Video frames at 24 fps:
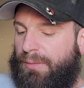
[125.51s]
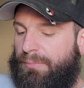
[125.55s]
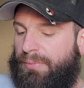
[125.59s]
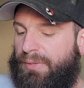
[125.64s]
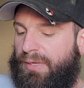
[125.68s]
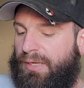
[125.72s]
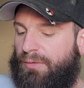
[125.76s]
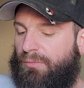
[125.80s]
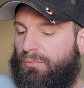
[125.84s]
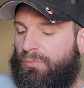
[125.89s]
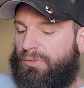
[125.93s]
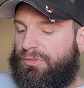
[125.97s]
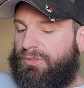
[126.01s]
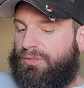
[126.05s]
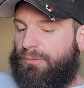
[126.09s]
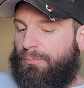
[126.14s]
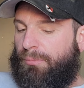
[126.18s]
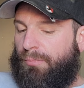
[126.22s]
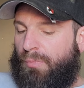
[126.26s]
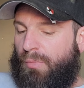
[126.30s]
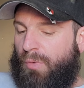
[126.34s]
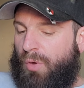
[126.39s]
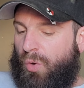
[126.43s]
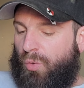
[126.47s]
Pete was the
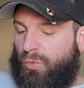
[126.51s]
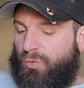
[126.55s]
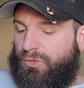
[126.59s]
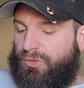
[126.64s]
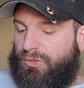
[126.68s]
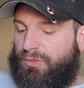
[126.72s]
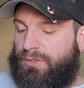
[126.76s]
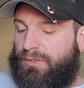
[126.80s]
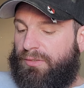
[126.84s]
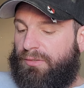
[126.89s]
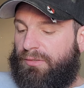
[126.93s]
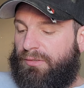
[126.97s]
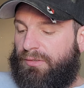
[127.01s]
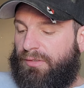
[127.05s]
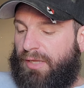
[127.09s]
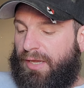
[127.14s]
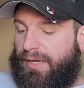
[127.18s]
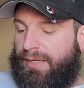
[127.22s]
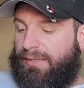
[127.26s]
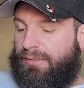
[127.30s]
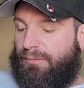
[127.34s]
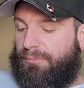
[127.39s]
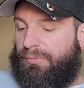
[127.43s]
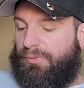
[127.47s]
most
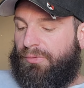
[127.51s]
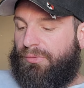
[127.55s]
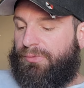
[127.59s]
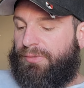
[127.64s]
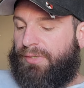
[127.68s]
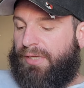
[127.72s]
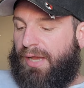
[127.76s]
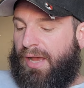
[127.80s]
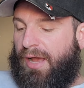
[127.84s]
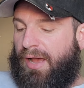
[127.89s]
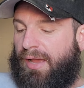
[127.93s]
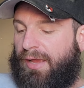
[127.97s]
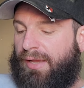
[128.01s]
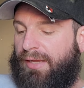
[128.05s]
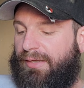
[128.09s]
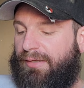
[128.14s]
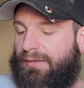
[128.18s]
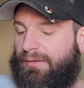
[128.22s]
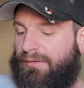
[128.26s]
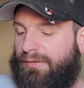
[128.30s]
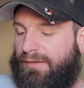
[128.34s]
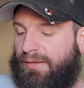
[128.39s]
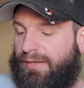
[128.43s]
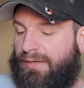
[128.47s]
likable guy
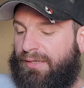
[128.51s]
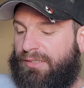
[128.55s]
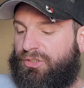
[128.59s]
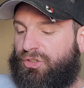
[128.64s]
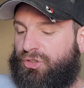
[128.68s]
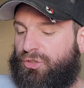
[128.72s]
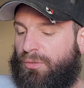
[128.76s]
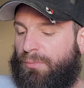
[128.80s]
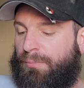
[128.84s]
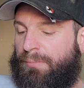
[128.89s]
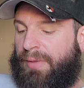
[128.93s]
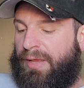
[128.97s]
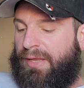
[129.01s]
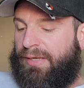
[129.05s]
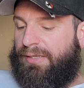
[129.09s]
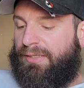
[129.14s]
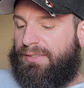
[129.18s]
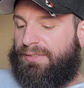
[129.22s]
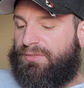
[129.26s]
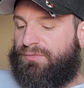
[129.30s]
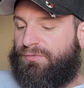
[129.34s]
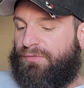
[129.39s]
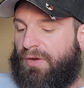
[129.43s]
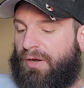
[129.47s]
and a
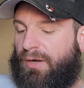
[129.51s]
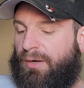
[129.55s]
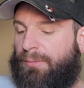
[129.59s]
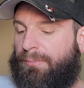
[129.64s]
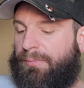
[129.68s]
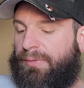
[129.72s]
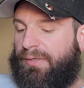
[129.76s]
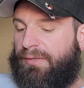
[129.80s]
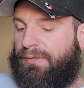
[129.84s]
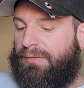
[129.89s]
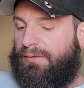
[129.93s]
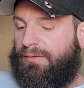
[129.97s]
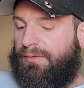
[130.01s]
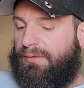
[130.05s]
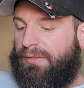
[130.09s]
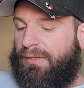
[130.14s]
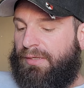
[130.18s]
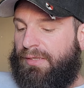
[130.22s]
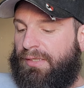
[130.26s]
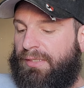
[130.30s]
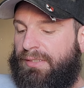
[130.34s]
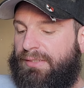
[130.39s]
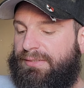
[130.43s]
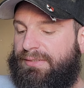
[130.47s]
tremendous fireman,
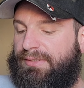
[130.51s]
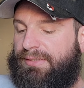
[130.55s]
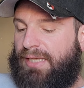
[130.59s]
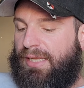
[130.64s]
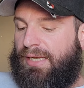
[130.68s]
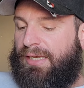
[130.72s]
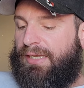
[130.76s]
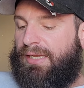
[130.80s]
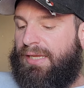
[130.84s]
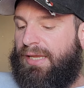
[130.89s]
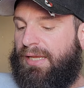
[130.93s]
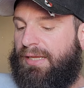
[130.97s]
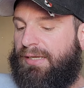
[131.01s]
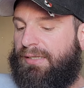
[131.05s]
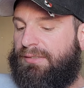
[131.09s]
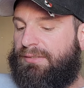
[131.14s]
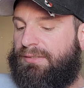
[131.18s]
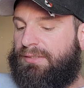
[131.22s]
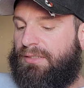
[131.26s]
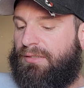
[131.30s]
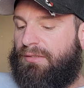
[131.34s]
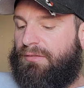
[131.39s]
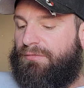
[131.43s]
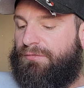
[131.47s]

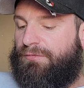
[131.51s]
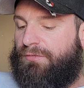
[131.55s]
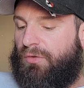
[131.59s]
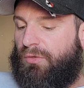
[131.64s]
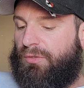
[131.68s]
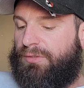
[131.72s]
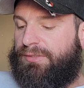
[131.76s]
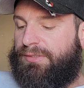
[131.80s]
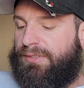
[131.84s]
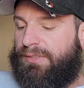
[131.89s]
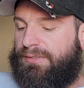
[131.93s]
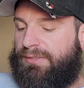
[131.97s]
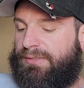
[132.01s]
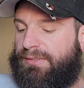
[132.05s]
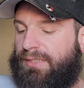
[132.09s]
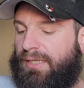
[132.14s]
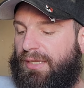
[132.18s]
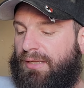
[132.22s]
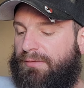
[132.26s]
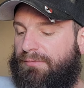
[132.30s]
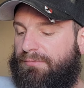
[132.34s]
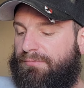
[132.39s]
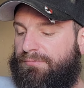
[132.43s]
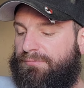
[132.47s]
dedicated to the fullest
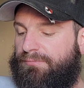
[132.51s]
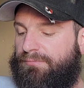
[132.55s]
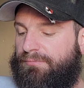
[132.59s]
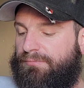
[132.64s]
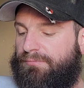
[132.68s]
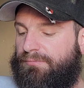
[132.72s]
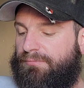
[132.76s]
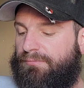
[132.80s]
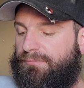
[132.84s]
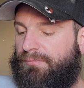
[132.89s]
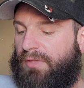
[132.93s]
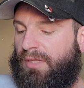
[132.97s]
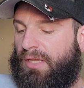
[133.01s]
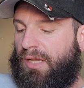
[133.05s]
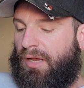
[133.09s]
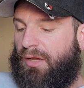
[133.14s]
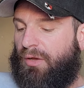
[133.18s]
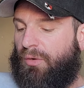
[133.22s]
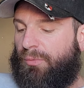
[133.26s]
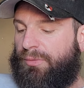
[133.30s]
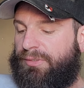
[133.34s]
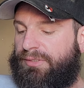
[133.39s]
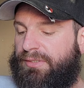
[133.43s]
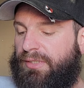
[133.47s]
extent.
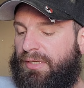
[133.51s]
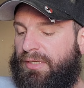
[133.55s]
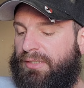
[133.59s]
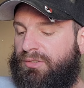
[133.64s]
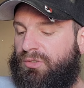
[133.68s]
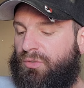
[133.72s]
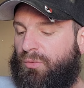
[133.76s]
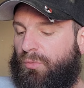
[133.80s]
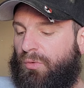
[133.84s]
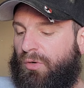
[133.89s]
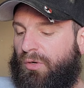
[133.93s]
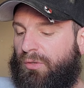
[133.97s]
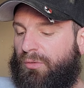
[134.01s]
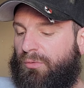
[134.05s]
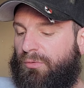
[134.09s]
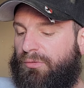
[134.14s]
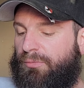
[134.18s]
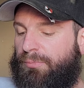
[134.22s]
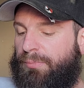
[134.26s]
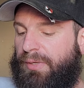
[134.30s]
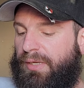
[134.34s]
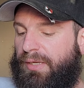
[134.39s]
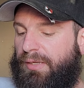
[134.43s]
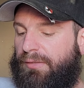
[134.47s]
I always liked to work
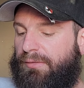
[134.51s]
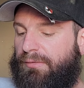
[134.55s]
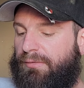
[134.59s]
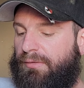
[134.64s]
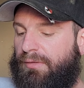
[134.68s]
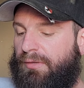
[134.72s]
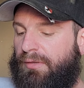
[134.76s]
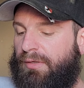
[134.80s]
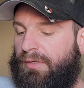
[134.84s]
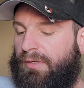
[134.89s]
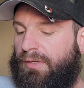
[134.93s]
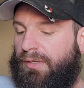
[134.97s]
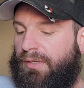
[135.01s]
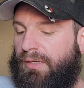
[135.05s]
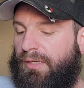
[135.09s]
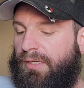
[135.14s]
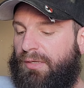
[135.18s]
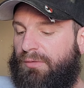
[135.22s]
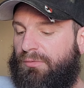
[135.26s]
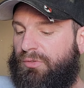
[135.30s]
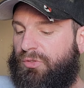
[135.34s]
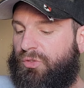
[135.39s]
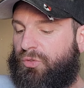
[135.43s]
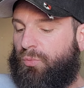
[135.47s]
with Pete.
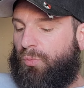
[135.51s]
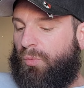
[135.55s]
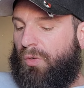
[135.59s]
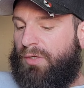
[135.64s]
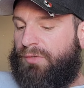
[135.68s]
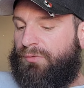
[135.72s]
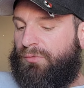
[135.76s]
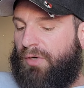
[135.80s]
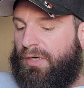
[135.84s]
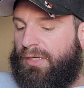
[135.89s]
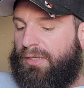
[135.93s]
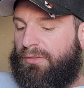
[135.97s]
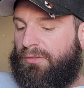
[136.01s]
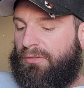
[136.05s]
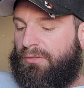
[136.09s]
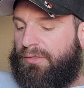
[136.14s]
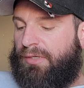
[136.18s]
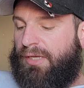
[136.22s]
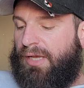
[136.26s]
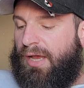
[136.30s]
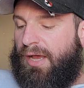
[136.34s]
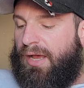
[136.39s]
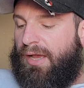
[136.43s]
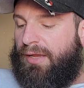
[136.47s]
He was one regular
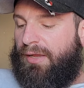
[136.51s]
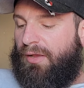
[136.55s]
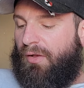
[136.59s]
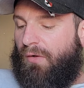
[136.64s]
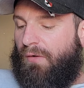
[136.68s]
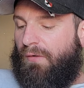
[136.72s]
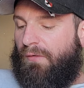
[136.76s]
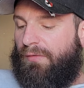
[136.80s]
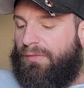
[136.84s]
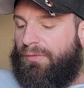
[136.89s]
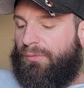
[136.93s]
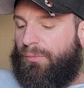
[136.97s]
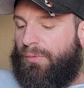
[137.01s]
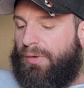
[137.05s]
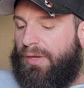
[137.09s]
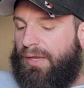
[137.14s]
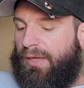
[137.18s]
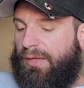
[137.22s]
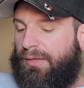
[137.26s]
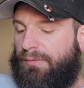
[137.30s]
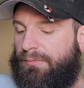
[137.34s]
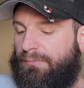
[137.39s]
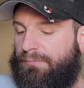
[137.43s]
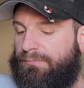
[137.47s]
guy all the
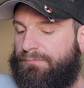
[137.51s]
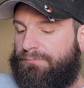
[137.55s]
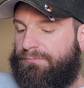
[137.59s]
way.